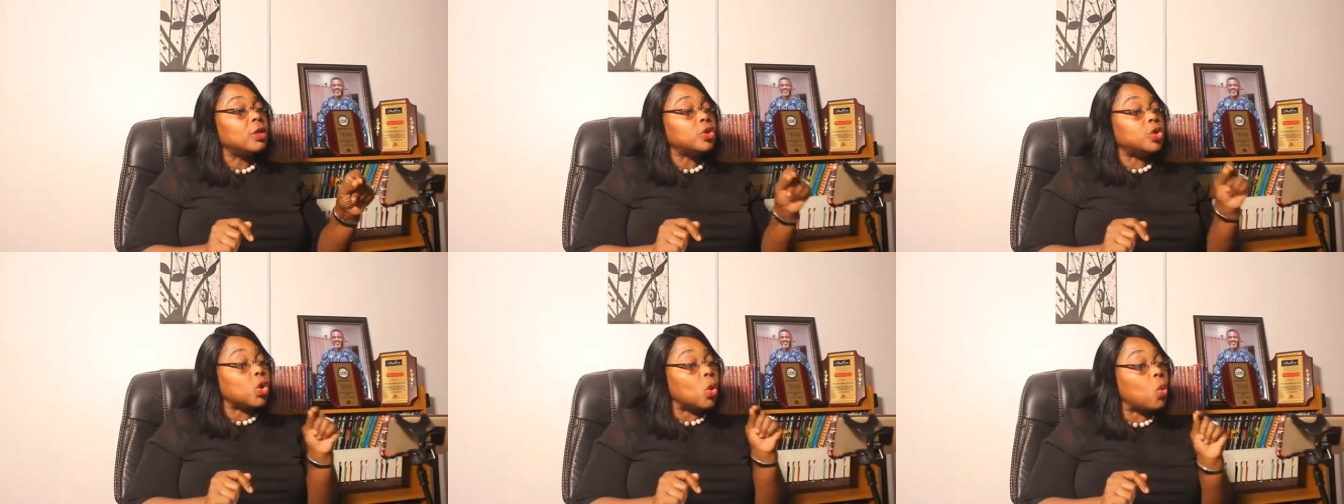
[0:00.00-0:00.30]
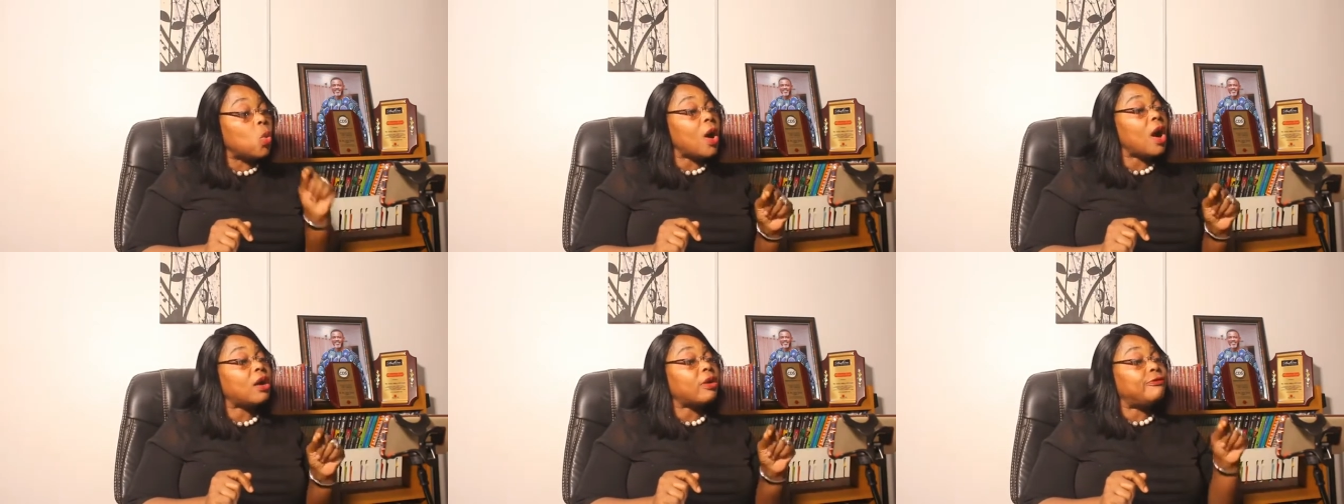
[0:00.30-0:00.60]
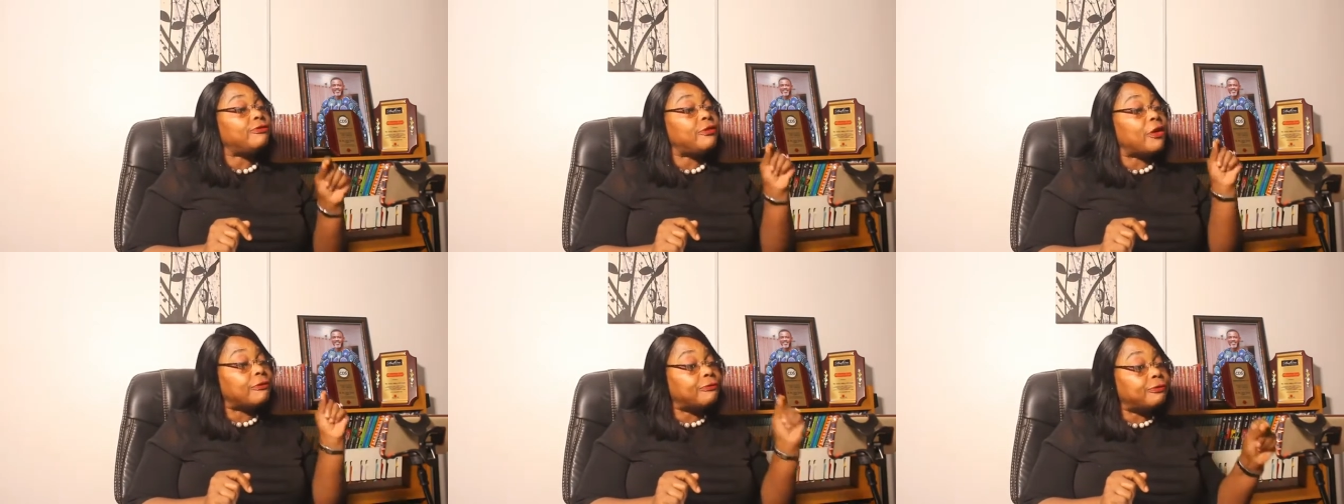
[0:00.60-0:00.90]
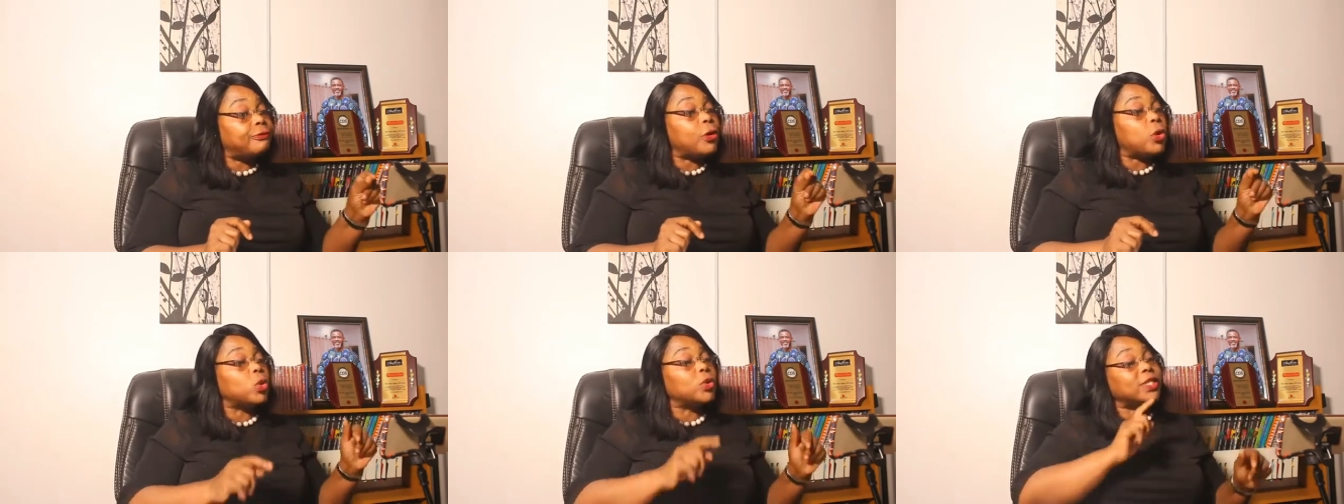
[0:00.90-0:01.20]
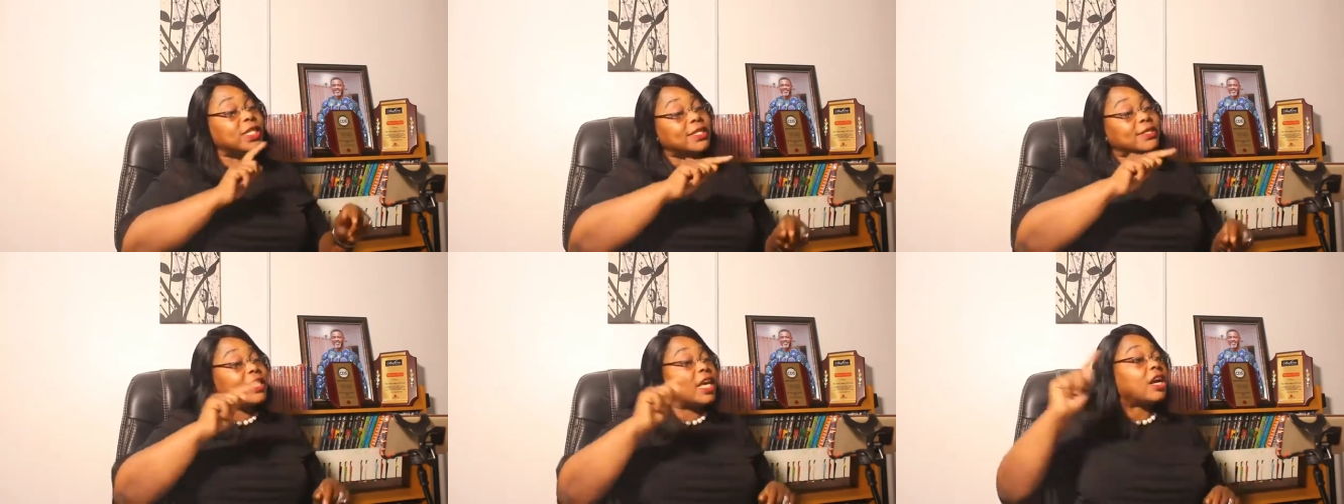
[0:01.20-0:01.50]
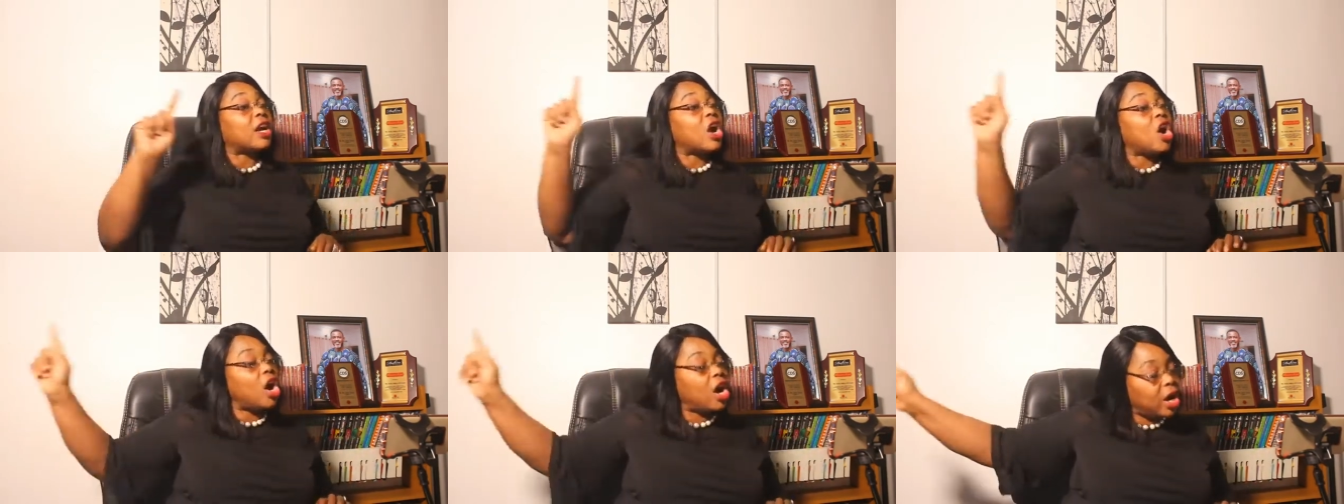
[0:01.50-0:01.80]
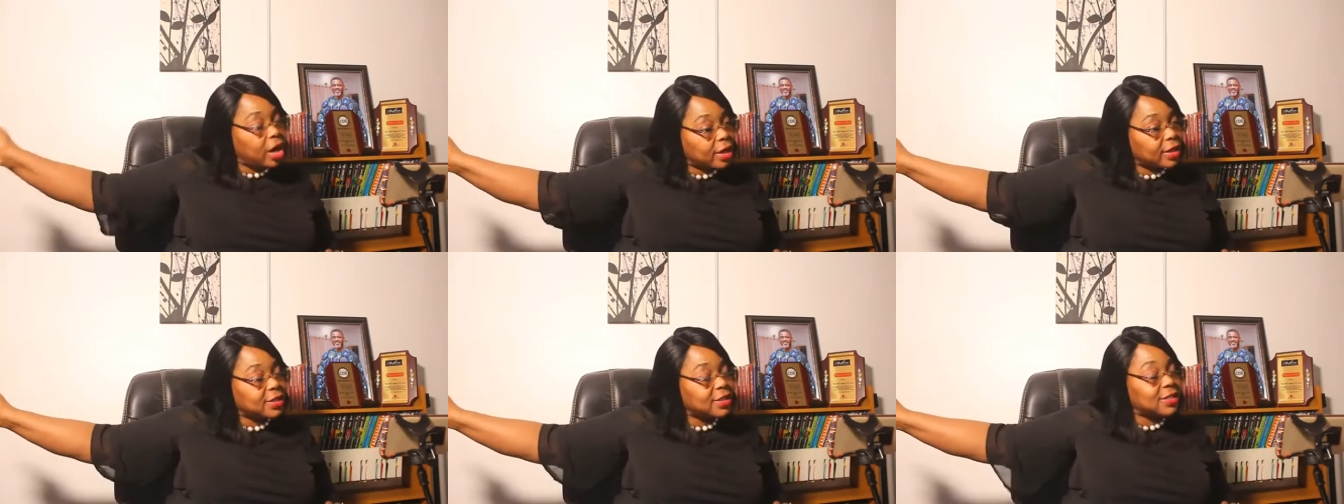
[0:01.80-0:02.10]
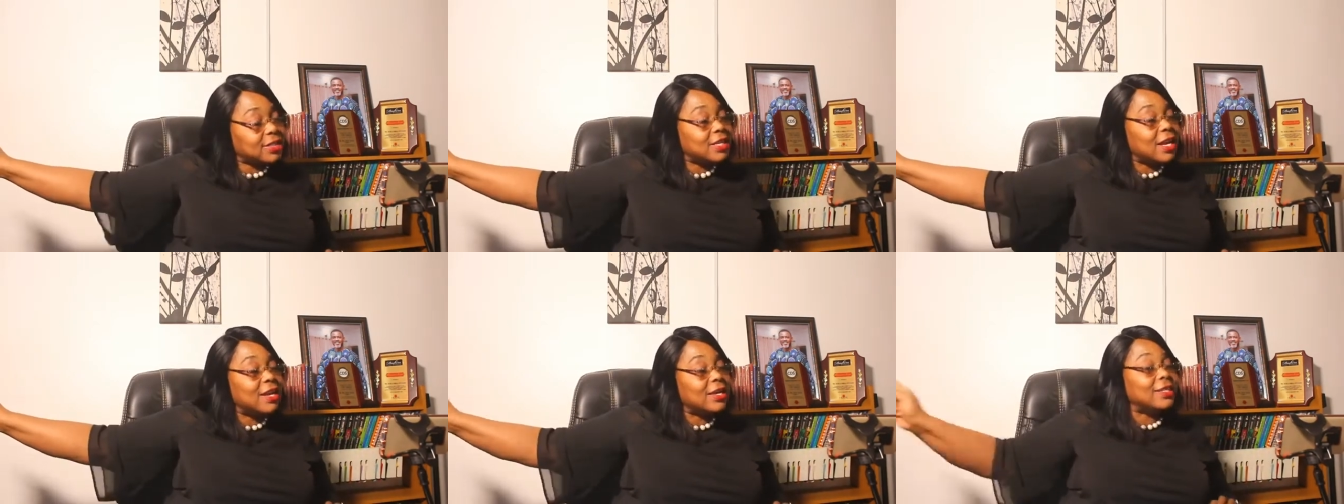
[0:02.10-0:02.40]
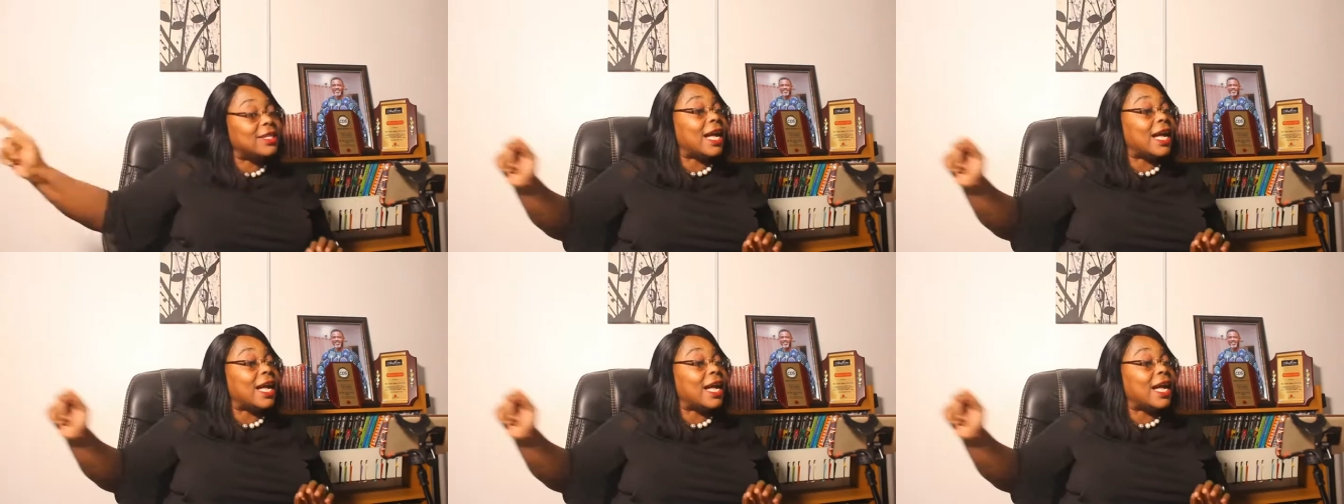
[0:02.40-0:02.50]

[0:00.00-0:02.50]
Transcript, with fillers: To work for food is a curse